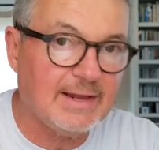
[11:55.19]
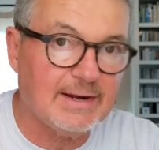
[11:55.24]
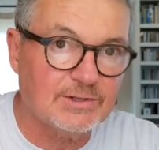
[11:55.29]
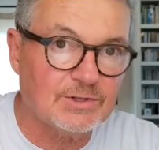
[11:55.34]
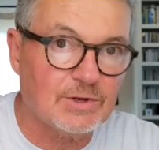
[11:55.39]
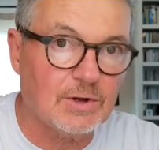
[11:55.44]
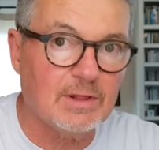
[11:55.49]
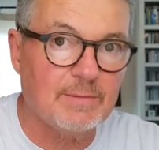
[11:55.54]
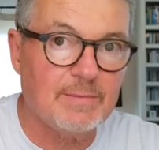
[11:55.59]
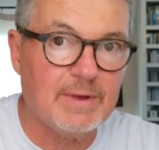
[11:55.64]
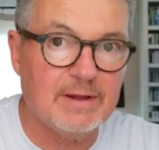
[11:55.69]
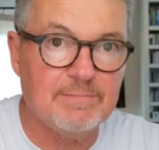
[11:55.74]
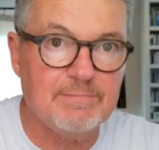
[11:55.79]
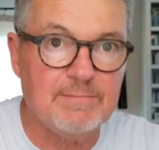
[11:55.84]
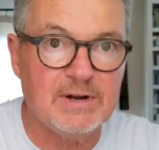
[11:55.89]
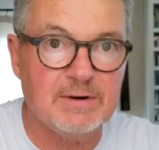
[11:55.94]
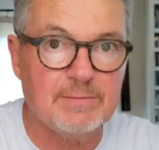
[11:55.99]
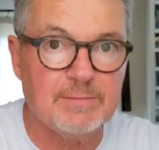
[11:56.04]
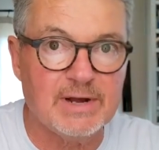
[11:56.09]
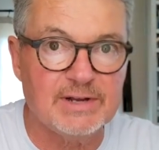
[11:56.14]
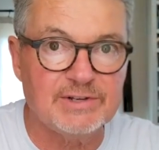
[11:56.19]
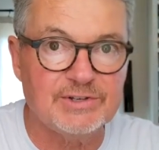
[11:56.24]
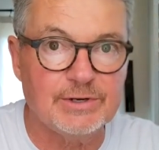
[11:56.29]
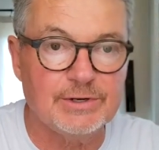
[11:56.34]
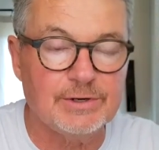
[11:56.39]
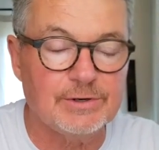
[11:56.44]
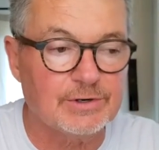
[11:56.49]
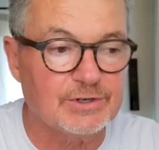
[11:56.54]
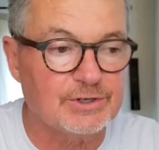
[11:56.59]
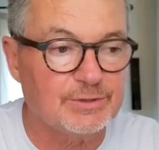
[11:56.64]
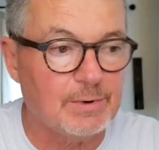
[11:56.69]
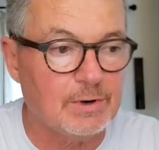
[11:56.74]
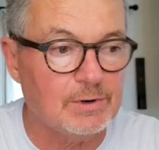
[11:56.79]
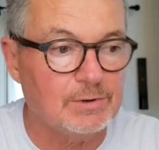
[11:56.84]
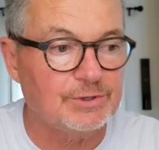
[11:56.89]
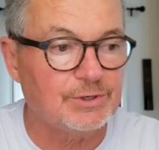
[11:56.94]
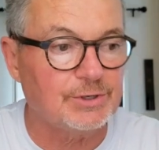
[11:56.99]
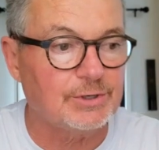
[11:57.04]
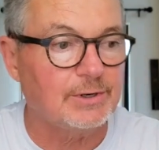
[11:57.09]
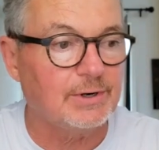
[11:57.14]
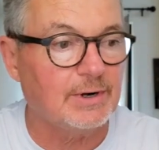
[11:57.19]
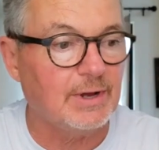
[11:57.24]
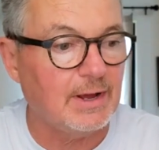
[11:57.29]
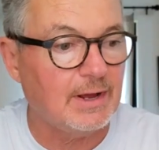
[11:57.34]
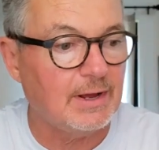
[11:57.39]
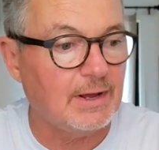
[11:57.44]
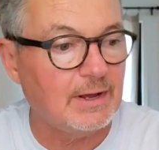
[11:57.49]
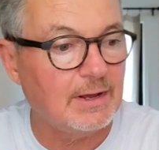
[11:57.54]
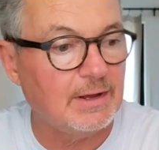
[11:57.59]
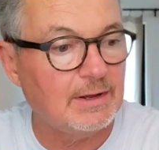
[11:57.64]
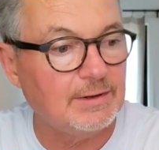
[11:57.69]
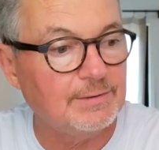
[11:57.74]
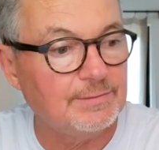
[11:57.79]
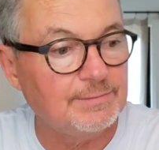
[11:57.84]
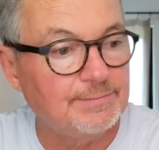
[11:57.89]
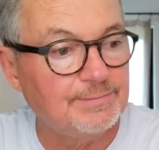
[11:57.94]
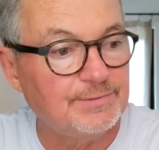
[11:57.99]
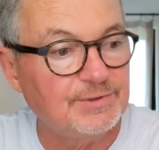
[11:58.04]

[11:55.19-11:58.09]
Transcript: it's all about minimizing your exposure.